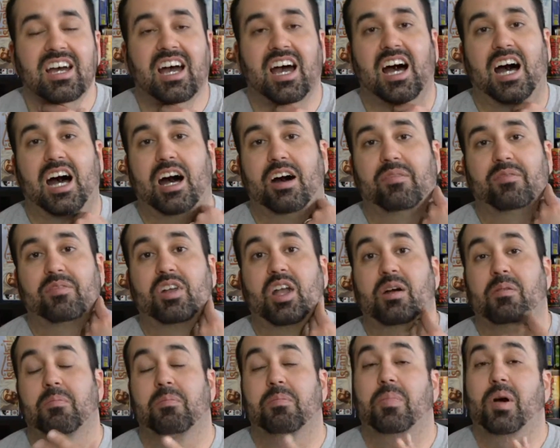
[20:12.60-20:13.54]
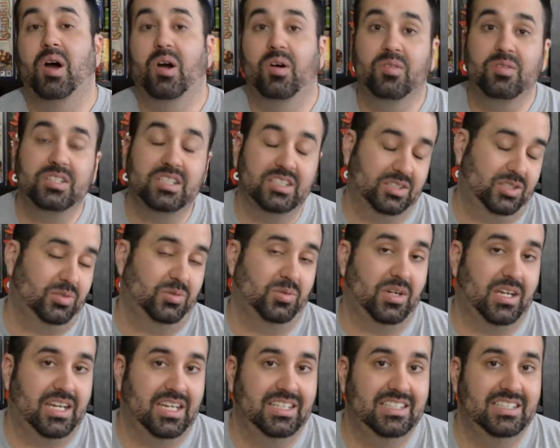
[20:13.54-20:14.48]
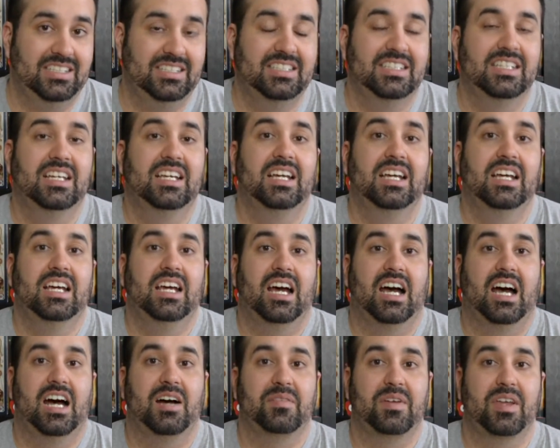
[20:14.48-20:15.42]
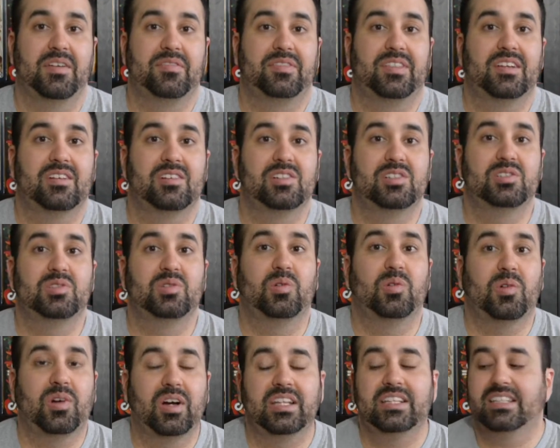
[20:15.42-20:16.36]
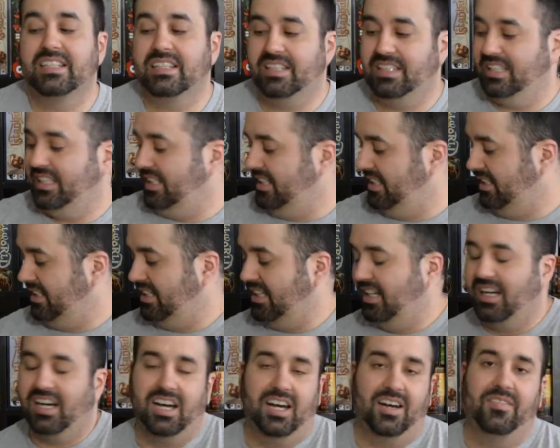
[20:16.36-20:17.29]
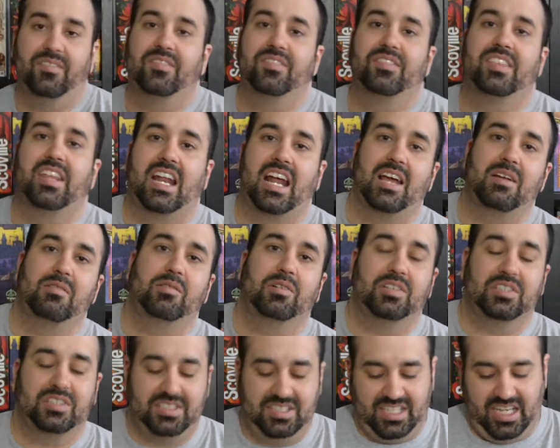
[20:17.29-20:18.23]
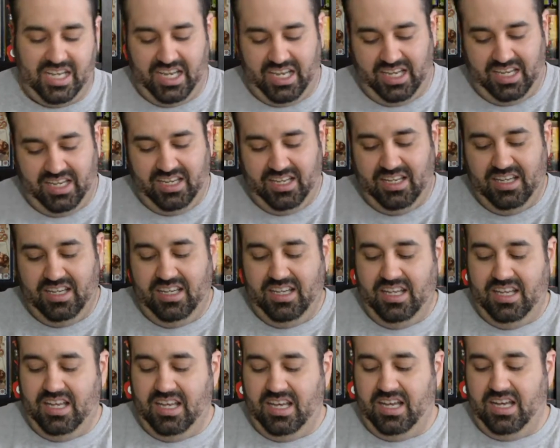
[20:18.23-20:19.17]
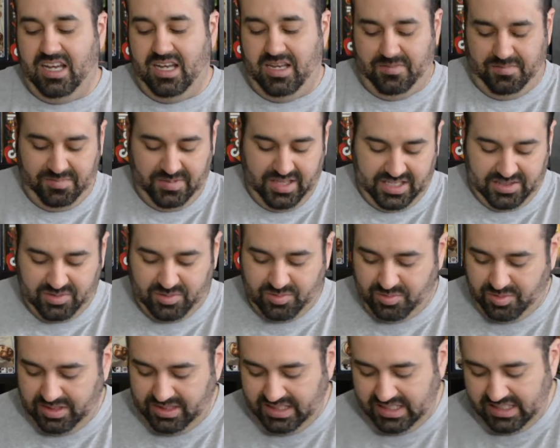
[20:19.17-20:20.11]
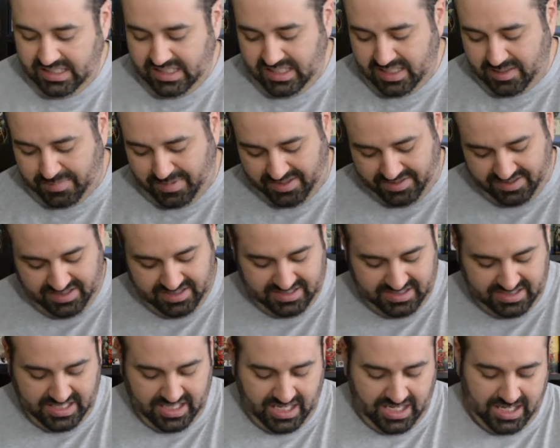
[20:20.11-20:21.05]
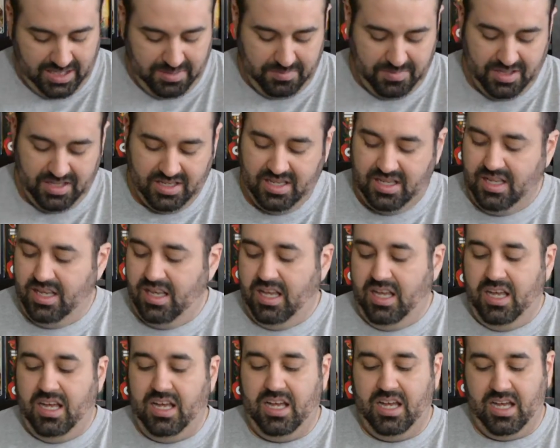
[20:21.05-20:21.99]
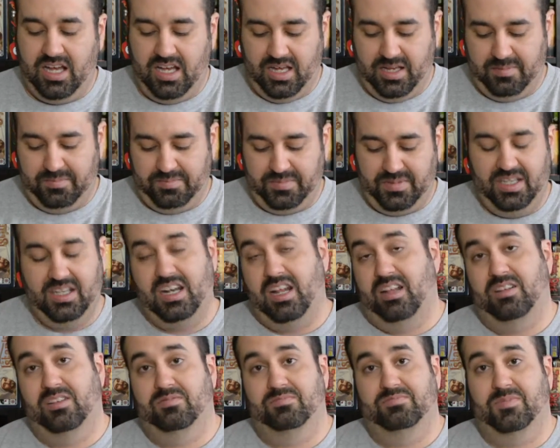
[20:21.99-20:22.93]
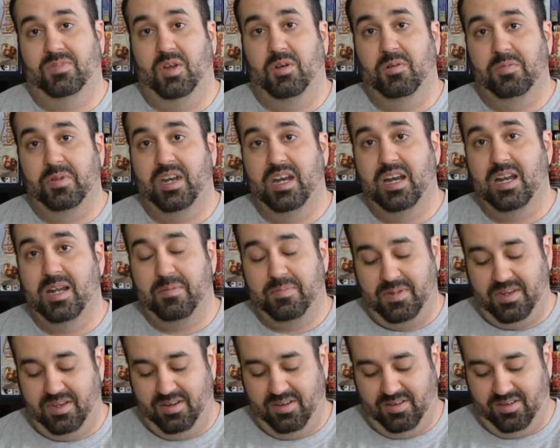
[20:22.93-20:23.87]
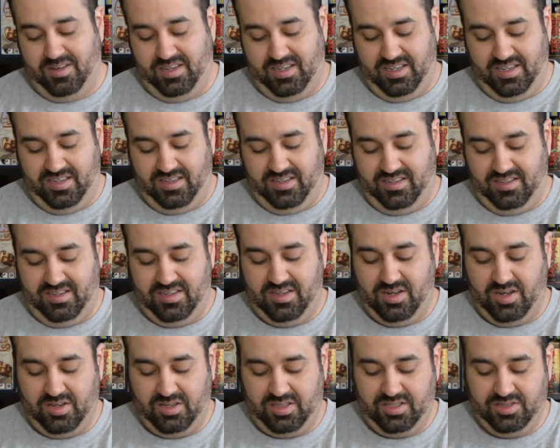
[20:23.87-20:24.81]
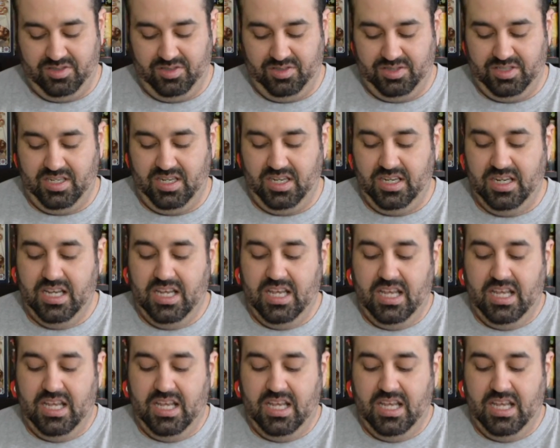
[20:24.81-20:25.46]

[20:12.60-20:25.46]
Um, components wise, um, if there is one thing um, that I will say um, that's really neat about this game. Um, and I'll open it up here, and you know, because you'll see it.